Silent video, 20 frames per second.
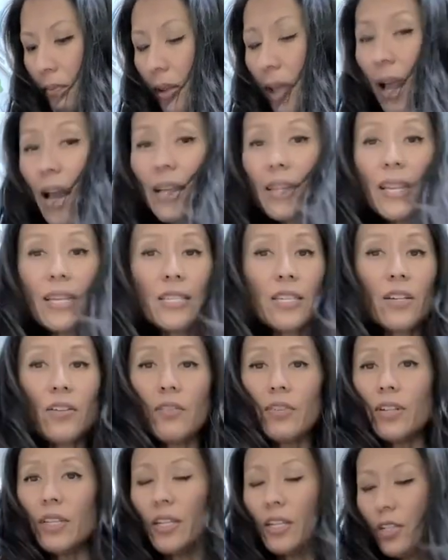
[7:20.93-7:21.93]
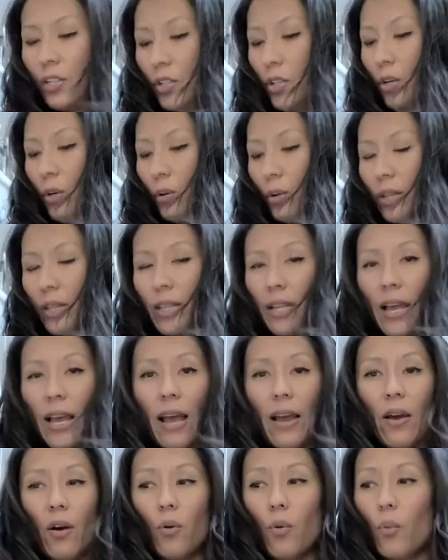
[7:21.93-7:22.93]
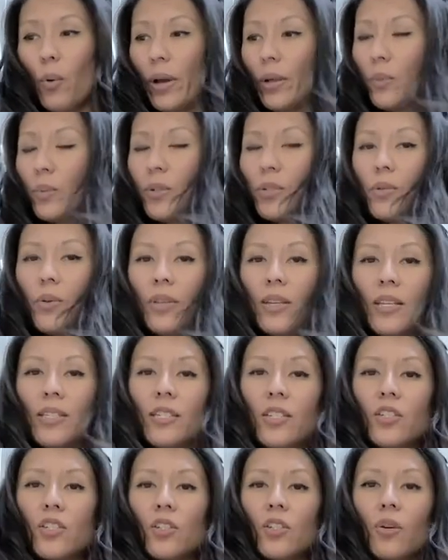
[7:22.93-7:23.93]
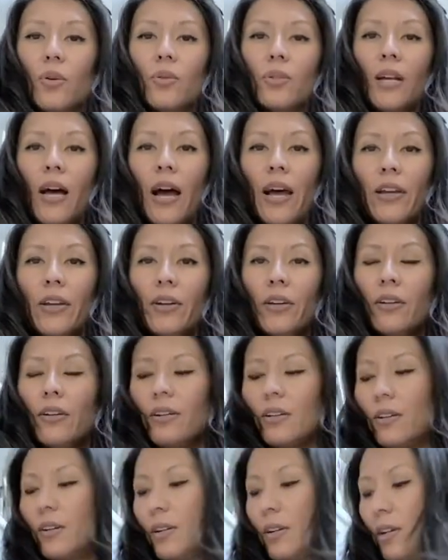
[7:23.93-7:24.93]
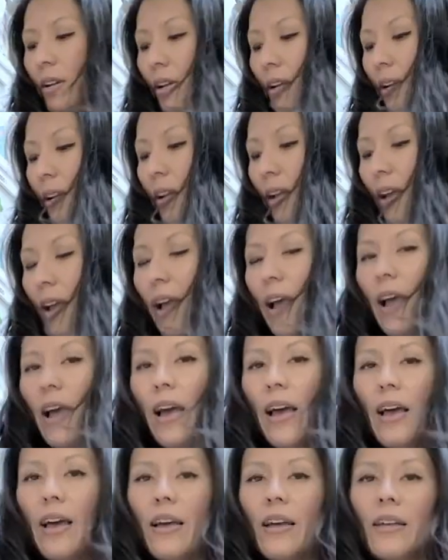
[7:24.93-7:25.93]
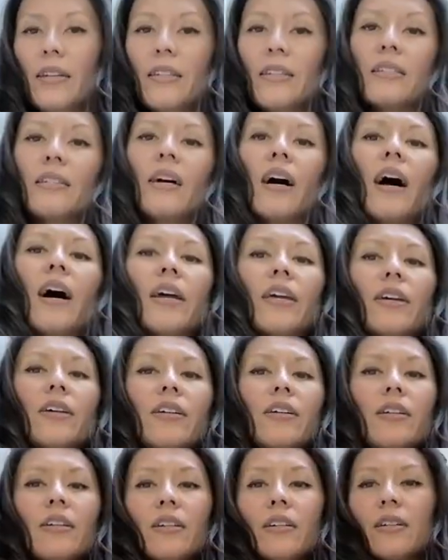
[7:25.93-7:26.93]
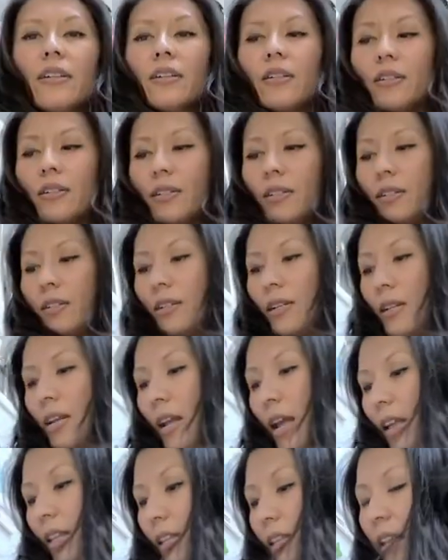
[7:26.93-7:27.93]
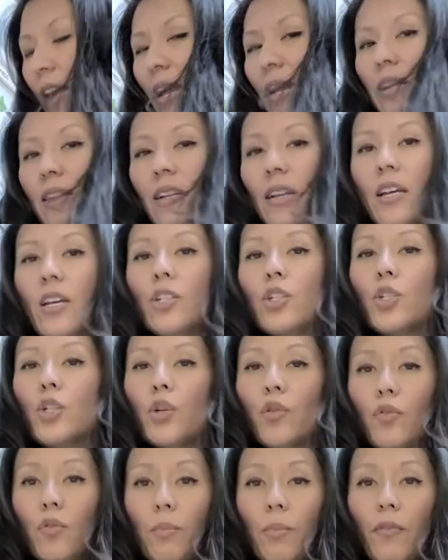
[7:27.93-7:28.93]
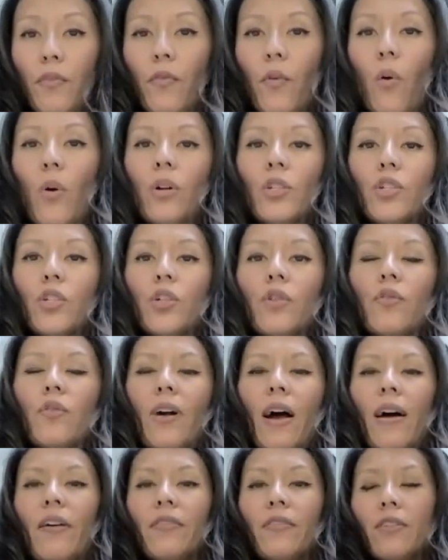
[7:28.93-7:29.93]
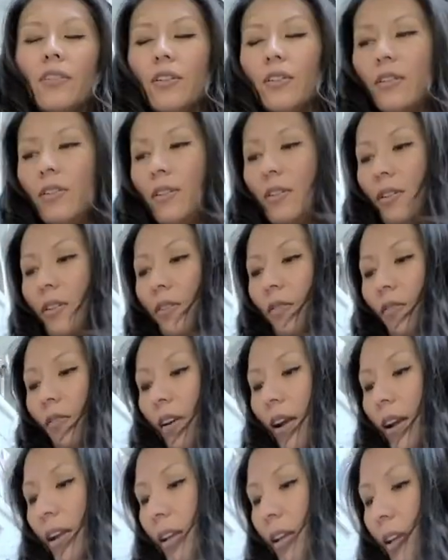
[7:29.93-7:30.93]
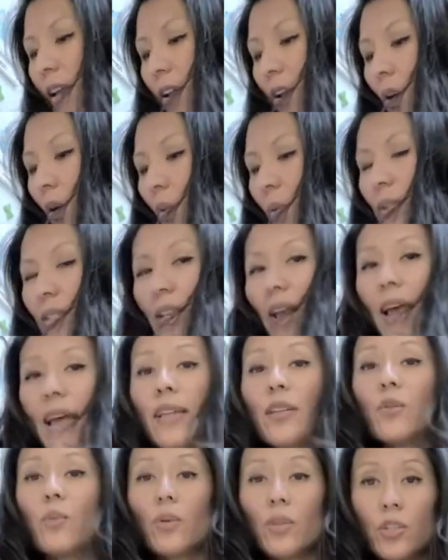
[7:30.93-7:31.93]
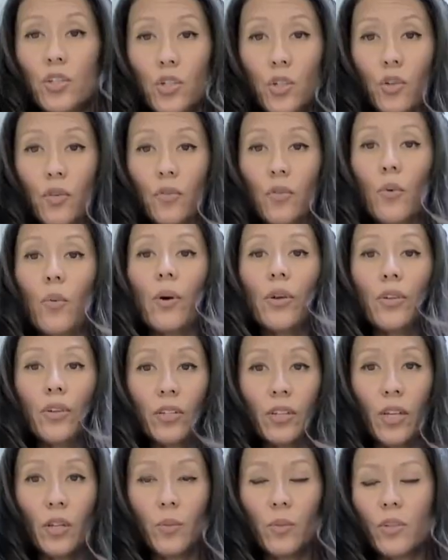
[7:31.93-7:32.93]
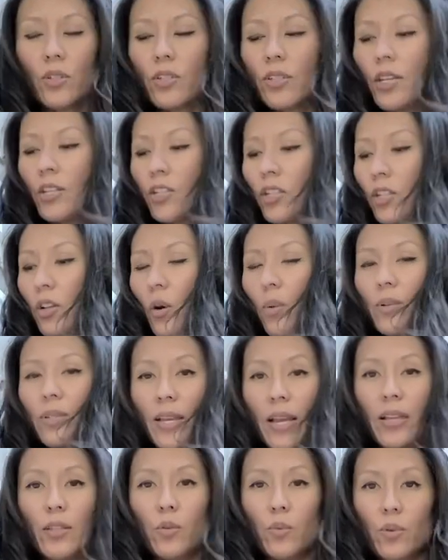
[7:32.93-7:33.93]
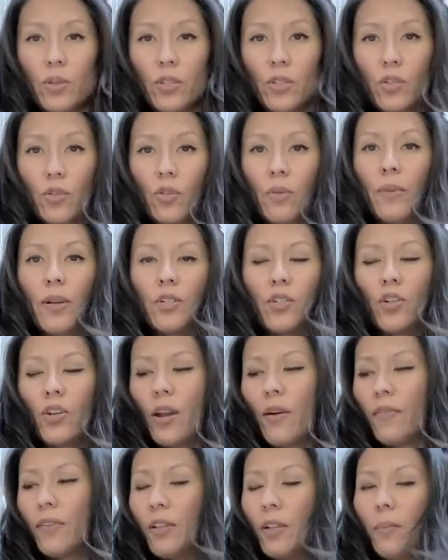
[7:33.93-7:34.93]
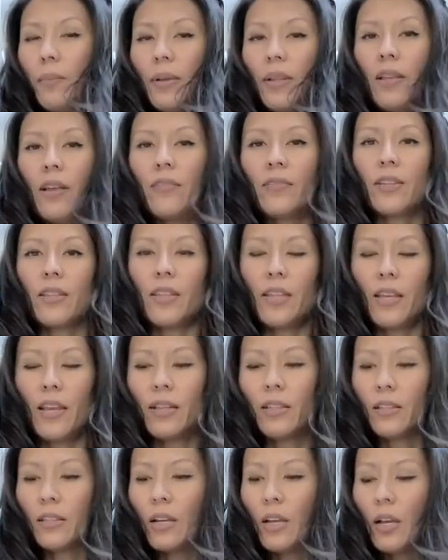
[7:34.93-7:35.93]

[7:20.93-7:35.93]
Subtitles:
And that's it, really. You know, when we do this, it just goes higher and higher. And again, churu before, churu after, right? And always end with the churu when you're done with your session. Always end with the churu. Make sure you have a little bit left at the end.